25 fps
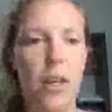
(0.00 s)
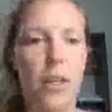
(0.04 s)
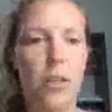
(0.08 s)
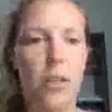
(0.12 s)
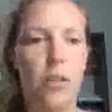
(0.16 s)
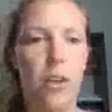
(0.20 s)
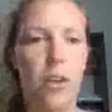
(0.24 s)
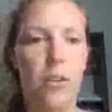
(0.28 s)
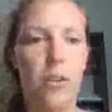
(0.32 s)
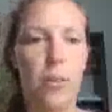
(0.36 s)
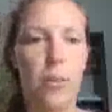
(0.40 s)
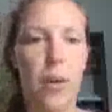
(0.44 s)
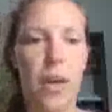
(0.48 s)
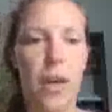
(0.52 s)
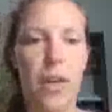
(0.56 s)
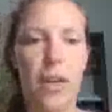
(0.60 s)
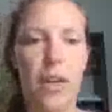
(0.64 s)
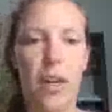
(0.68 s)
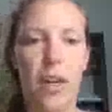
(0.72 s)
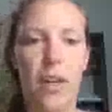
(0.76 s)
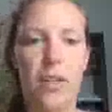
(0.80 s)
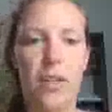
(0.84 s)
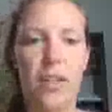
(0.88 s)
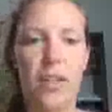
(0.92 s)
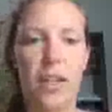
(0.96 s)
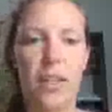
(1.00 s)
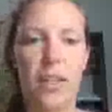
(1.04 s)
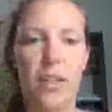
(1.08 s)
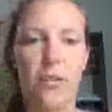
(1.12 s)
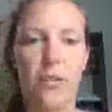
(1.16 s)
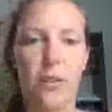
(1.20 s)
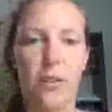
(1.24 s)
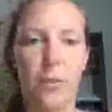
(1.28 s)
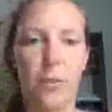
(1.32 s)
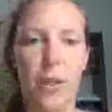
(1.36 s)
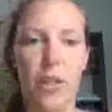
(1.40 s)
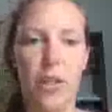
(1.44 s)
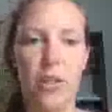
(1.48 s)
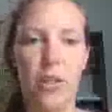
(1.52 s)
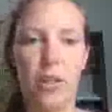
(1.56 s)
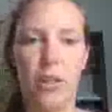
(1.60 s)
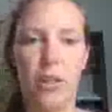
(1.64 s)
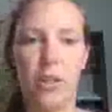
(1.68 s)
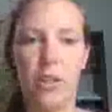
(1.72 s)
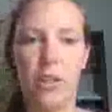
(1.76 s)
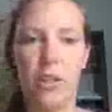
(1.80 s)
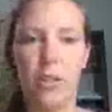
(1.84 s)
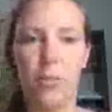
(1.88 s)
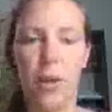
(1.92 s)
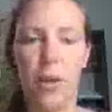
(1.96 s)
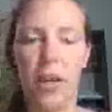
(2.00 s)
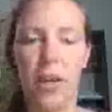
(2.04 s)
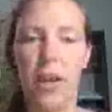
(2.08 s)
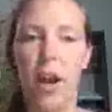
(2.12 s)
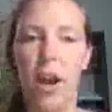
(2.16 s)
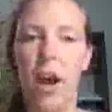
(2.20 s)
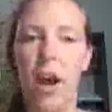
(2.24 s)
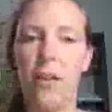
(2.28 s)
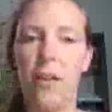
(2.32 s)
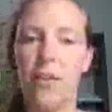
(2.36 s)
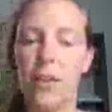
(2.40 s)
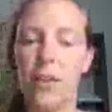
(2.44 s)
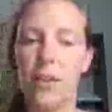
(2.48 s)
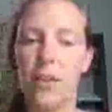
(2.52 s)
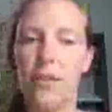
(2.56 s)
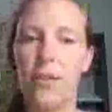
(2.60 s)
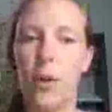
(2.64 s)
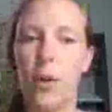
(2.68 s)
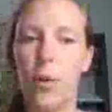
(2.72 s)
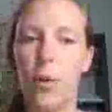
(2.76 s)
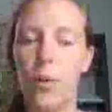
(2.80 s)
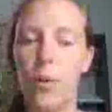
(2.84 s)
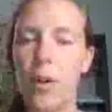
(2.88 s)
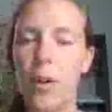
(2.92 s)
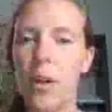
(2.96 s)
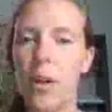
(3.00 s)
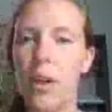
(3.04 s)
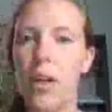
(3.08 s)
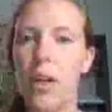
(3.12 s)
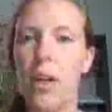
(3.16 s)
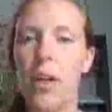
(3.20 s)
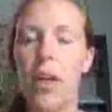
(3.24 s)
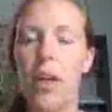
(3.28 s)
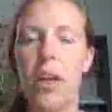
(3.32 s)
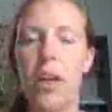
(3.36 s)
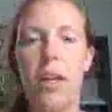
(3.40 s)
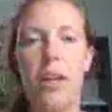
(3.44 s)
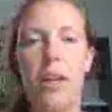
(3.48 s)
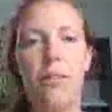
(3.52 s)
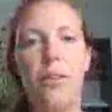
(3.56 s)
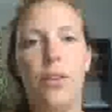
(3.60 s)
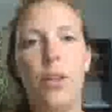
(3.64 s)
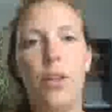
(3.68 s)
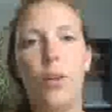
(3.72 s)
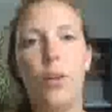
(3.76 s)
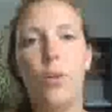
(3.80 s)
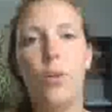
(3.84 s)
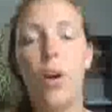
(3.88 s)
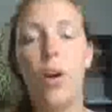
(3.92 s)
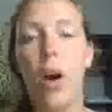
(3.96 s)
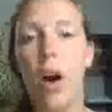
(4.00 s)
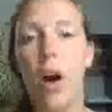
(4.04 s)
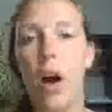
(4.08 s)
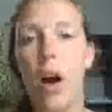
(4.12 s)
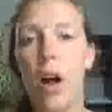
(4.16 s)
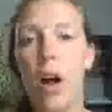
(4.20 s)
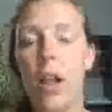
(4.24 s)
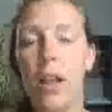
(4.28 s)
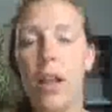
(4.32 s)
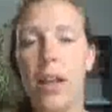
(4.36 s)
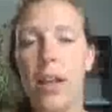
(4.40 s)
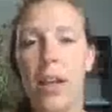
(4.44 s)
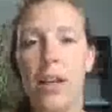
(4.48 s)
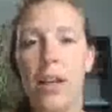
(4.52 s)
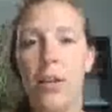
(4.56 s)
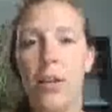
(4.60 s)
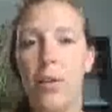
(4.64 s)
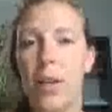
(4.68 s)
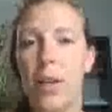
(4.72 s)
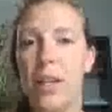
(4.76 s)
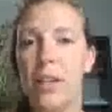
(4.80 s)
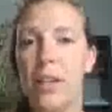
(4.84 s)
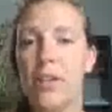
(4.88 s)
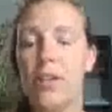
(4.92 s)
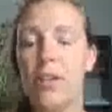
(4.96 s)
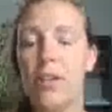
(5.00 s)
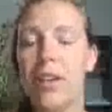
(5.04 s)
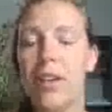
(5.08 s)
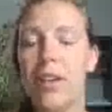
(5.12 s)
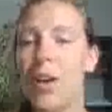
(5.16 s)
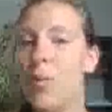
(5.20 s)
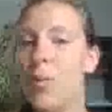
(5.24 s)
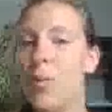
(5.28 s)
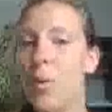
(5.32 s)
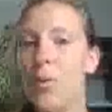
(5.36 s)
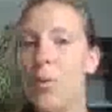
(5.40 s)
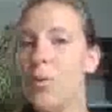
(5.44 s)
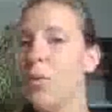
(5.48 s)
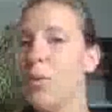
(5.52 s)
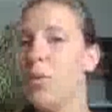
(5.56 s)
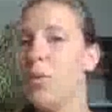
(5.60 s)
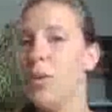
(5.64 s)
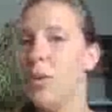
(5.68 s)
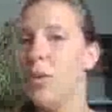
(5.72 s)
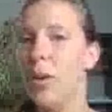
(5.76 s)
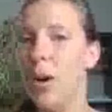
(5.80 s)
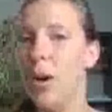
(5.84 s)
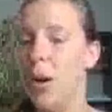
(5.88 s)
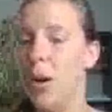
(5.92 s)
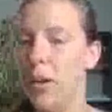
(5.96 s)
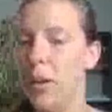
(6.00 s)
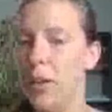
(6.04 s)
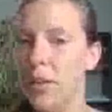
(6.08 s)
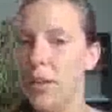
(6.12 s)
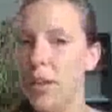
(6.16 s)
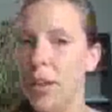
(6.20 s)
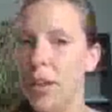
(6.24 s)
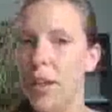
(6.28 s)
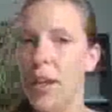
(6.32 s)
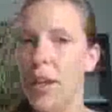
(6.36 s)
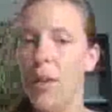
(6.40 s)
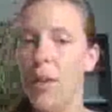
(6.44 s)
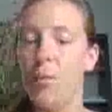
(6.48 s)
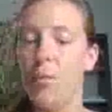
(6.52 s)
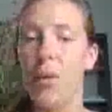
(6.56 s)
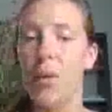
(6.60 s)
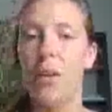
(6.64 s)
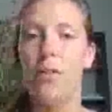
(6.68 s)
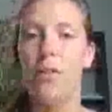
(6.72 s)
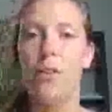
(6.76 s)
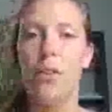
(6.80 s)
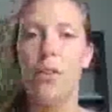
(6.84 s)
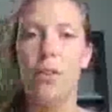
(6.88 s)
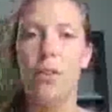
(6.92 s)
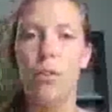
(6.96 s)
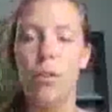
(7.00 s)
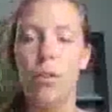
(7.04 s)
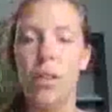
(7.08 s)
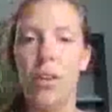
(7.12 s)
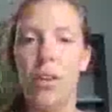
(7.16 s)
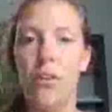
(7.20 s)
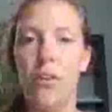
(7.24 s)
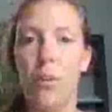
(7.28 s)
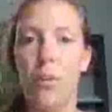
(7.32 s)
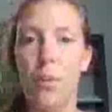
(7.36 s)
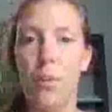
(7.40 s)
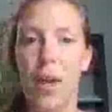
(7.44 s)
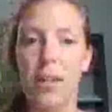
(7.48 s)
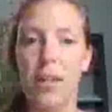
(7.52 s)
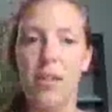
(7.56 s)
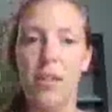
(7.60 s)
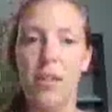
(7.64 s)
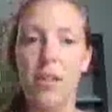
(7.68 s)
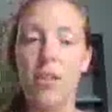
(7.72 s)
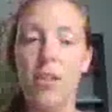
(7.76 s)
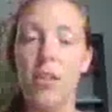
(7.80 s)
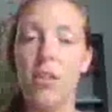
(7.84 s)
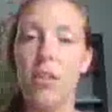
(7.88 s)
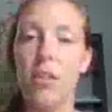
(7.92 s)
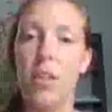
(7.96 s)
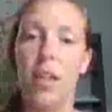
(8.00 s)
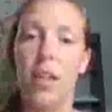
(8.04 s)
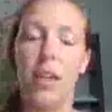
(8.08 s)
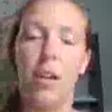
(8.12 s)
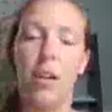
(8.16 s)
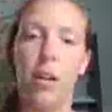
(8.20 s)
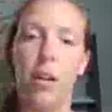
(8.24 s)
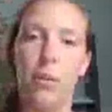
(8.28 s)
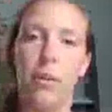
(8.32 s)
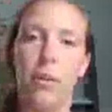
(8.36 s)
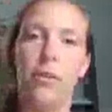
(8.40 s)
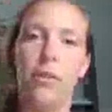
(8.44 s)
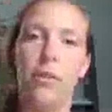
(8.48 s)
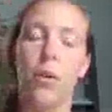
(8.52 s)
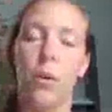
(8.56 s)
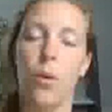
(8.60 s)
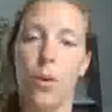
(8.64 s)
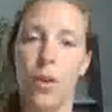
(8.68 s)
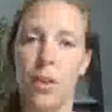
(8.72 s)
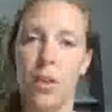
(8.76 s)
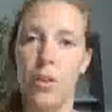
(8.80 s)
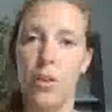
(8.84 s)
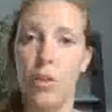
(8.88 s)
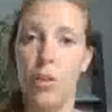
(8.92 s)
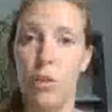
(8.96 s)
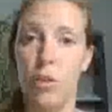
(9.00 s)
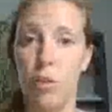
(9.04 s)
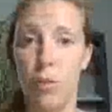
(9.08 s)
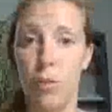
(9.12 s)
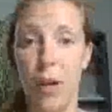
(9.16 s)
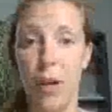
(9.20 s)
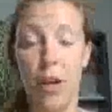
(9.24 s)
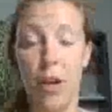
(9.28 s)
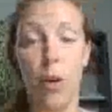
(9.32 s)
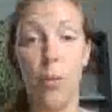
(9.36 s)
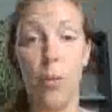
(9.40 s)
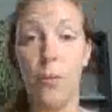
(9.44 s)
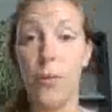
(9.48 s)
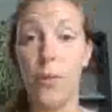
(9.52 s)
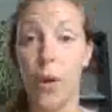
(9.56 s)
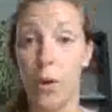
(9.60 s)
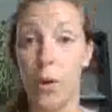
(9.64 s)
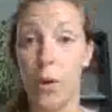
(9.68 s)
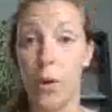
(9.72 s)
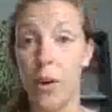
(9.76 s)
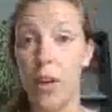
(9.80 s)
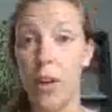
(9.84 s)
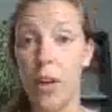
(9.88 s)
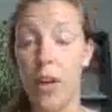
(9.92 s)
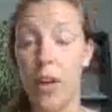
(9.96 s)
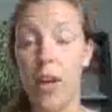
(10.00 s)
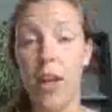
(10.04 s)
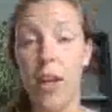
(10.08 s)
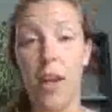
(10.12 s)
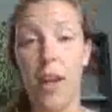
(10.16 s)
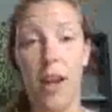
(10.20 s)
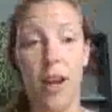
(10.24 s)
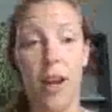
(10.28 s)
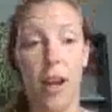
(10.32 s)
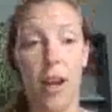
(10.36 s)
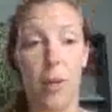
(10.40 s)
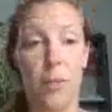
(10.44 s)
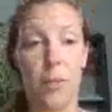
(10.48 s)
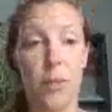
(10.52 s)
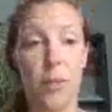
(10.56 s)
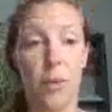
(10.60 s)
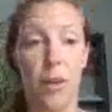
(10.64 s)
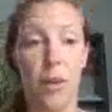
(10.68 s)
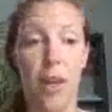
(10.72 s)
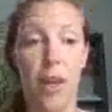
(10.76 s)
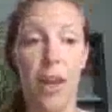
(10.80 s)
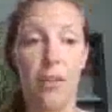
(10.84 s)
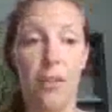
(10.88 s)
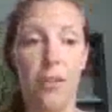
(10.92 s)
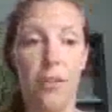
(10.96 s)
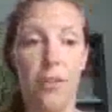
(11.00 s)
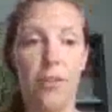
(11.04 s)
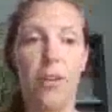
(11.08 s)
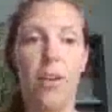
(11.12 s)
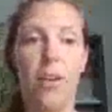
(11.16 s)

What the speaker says: You have my contact information. This is my office phone. If you call and I don't answer, I won't know that you called, but if you do leave a message, then it'll be forwarded to my home phone. So I'll have